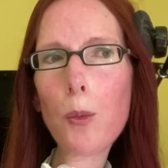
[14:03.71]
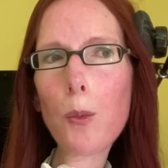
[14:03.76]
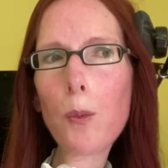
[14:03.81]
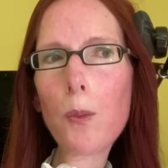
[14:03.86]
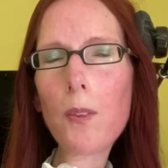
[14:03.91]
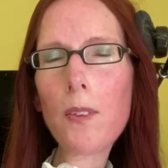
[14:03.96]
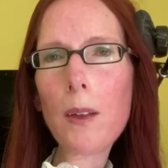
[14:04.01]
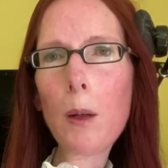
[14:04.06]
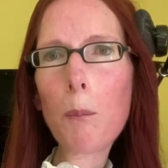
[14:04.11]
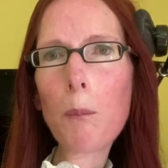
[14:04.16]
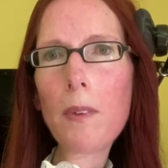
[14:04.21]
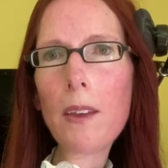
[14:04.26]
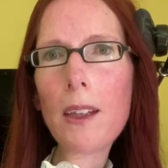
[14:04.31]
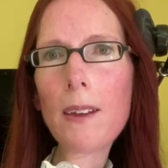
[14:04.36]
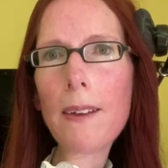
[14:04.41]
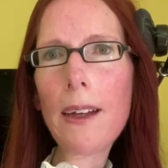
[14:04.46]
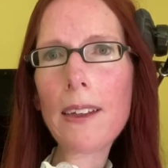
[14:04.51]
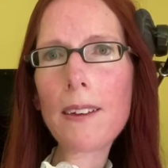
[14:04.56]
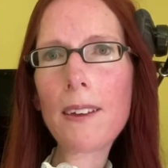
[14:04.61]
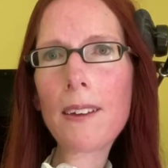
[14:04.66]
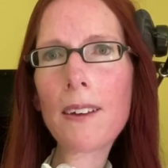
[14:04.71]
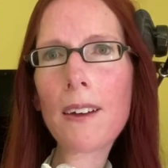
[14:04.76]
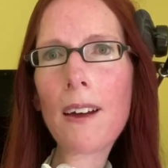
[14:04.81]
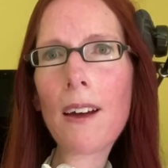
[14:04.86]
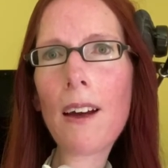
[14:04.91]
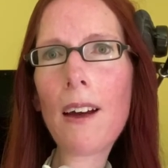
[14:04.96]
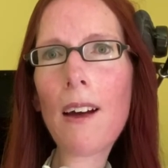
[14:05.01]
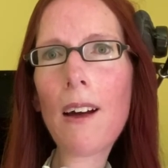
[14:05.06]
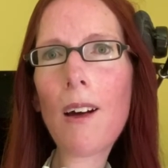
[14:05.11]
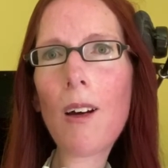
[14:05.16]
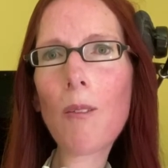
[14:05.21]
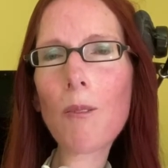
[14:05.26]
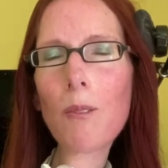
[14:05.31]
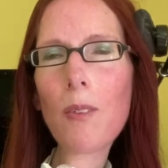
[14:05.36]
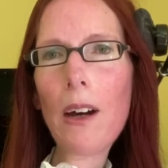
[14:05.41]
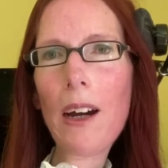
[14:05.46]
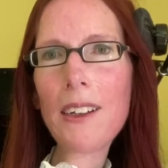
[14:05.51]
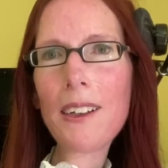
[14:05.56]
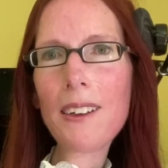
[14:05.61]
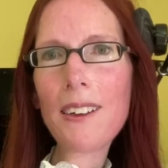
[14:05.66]
something. Like,
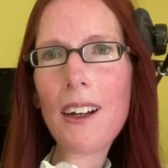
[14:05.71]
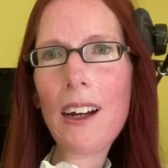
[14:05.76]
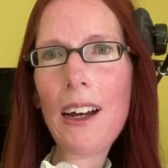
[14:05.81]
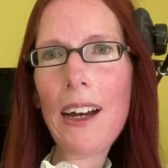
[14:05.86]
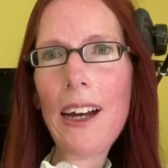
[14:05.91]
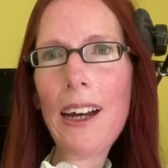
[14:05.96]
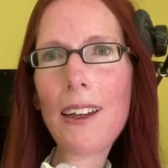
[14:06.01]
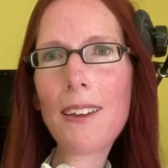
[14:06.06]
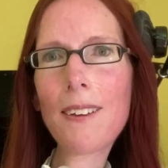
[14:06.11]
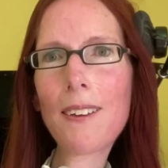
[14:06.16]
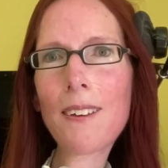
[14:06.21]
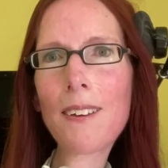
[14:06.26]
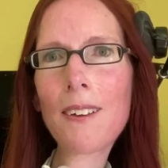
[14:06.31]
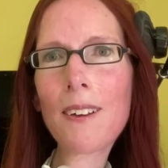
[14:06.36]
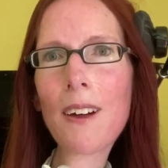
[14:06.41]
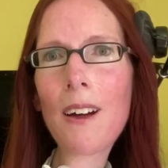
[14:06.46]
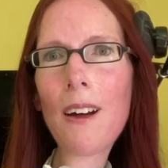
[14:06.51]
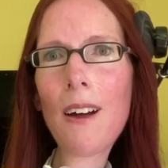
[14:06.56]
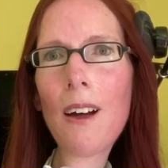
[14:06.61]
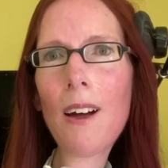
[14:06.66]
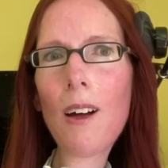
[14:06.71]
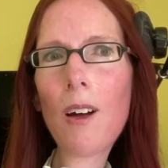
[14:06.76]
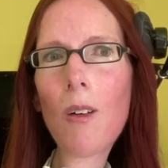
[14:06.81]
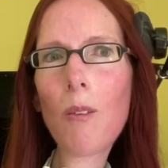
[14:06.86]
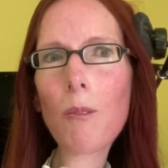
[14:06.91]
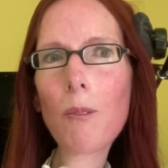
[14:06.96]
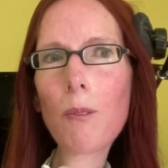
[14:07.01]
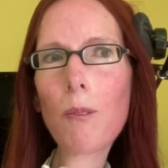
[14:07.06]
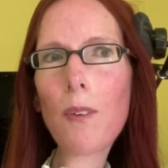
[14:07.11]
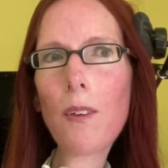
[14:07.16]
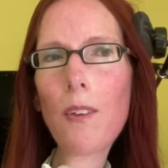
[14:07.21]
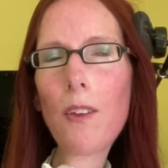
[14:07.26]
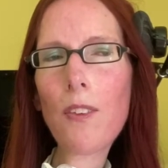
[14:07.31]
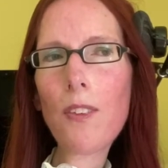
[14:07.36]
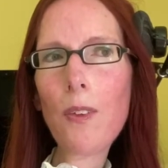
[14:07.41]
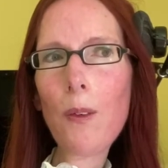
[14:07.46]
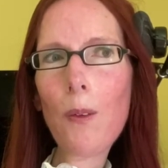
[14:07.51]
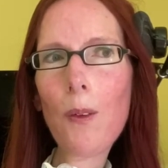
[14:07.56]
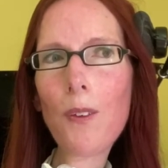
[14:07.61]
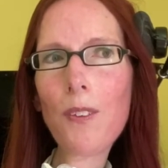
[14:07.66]
I had the
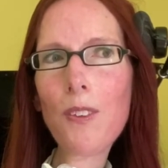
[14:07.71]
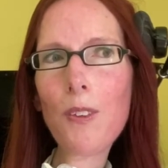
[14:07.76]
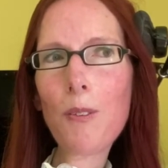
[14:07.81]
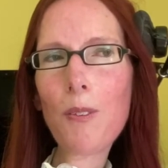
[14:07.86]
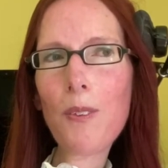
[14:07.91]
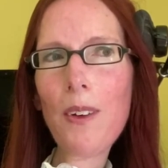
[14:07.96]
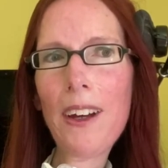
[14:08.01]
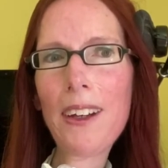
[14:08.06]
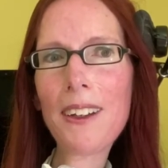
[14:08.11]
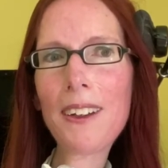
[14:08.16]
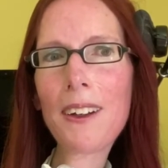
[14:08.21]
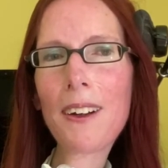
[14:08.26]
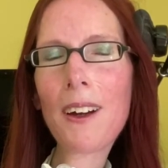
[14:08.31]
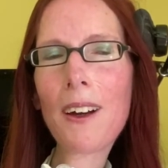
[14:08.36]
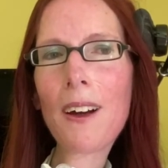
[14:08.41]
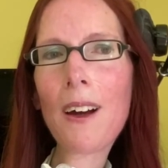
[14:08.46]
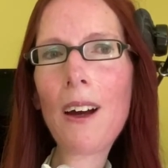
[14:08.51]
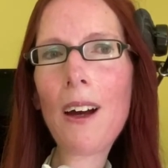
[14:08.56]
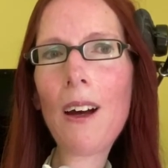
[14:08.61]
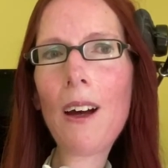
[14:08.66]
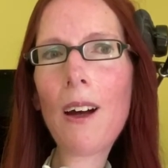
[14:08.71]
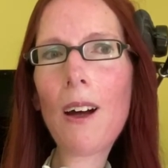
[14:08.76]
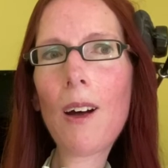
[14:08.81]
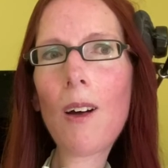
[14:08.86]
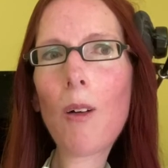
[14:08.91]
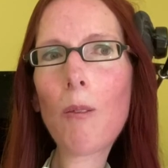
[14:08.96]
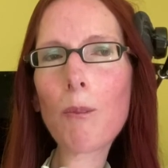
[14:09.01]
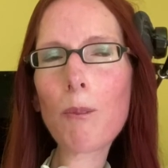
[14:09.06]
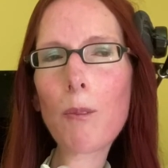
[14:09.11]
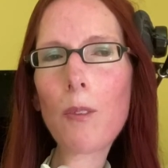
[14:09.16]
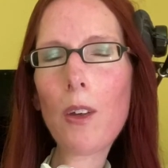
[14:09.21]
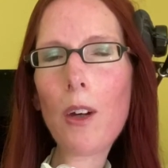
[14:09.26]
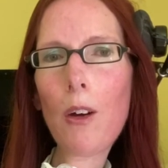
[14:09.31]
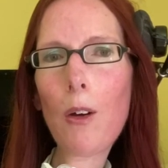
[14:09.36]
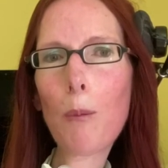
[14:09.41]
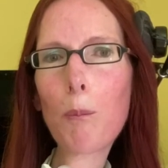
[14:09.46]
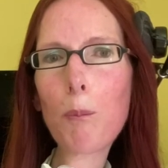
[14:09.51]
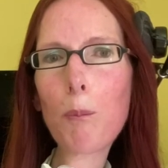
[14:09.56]
thoughts of her